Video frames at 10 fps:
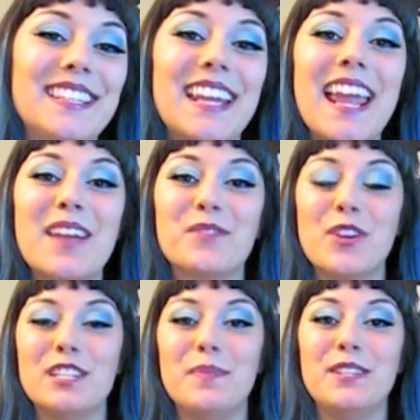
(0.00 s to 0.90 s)
today I'm
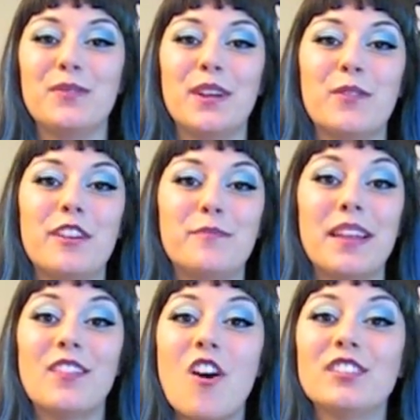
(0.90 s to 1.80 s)
going to be doing one of
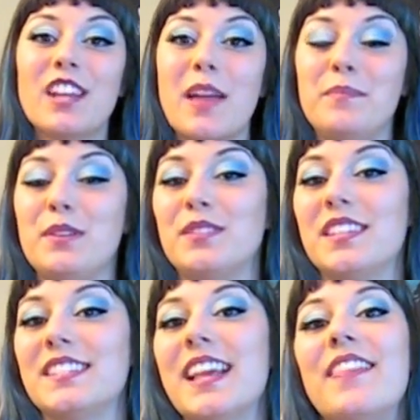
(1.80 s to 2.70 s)
my longtime
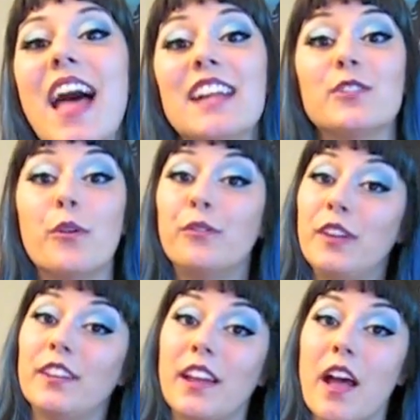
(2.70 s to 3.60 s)
muses, and that's
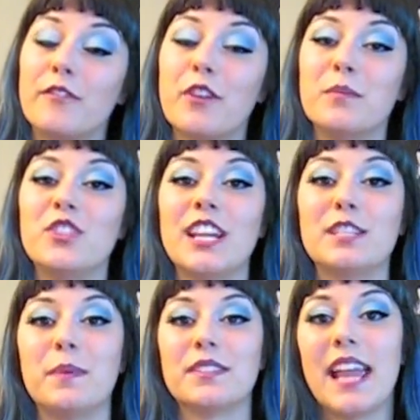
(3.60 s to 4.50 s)
Ophelia from
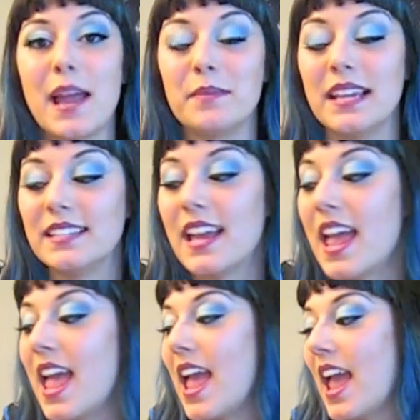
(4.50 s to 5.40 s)
Shakespeare's Hamlet.
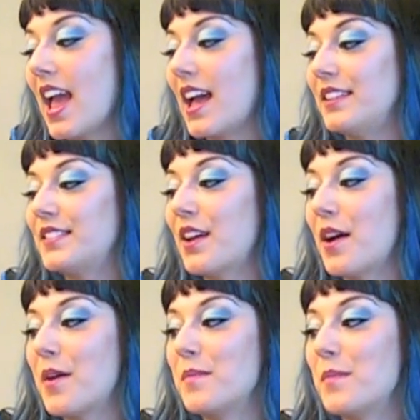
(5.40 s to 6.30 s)
And
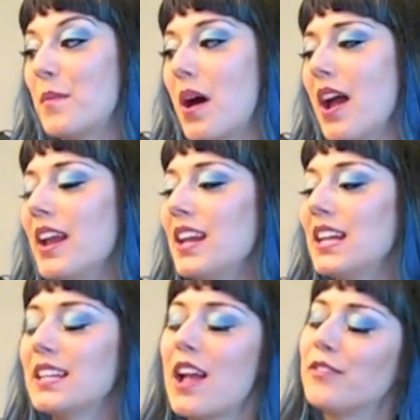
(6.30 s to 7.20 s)
um,
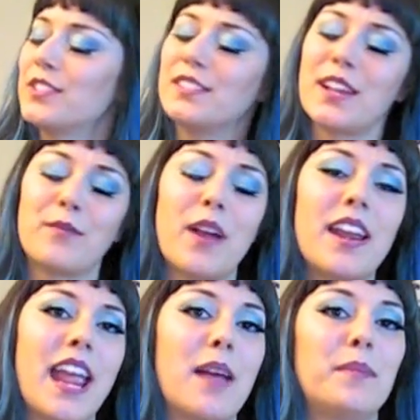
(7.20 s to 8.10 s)
I, ever since I
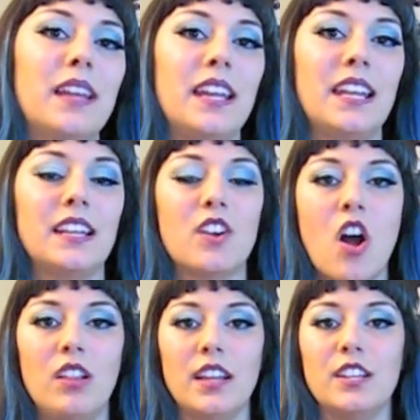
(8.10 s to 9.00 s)
read Hamlet in
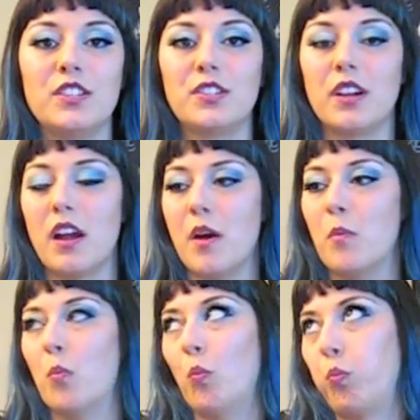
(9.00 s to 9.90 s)
college,
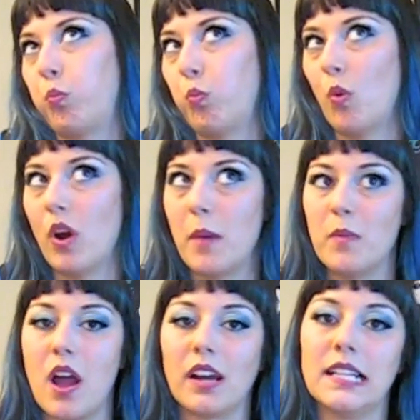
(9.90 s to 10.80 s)
um, well,
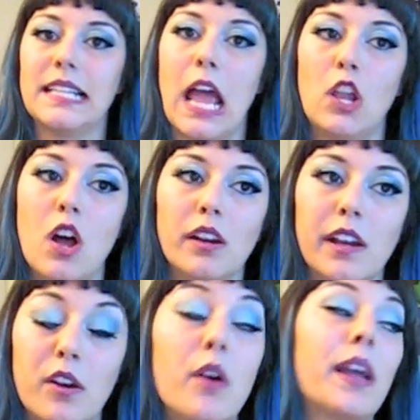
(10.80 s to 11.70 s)
I'm not going to say how long ago.